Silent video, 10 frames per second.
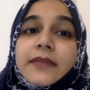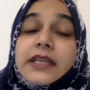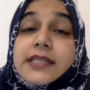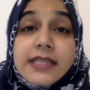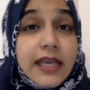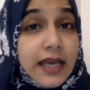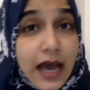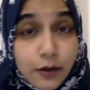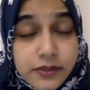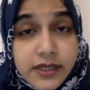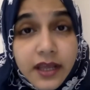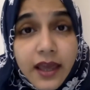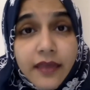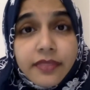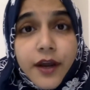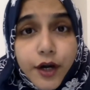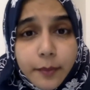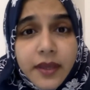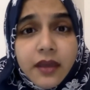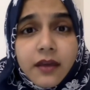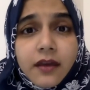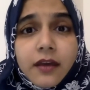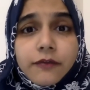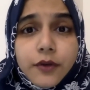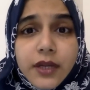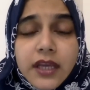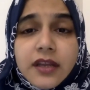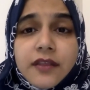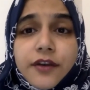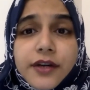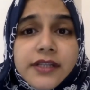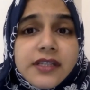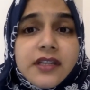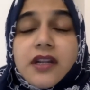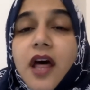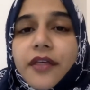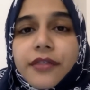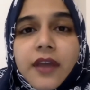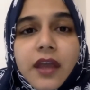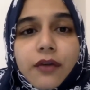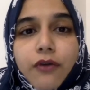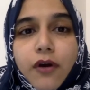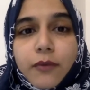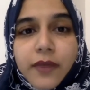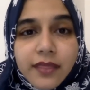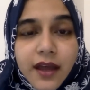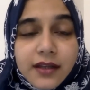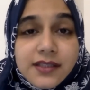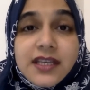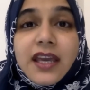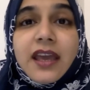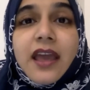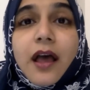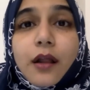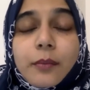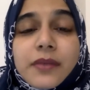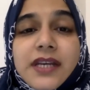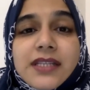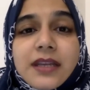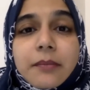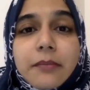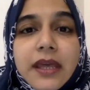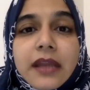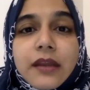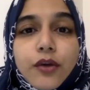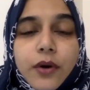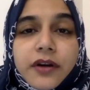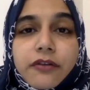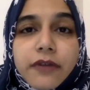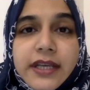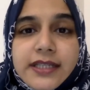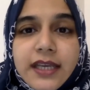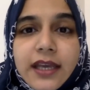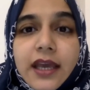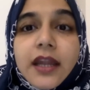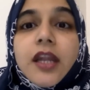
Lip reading: Seek counseling and therapy if you need. There is nothing wrong with that. Seeking help doesn't mean you are crazy.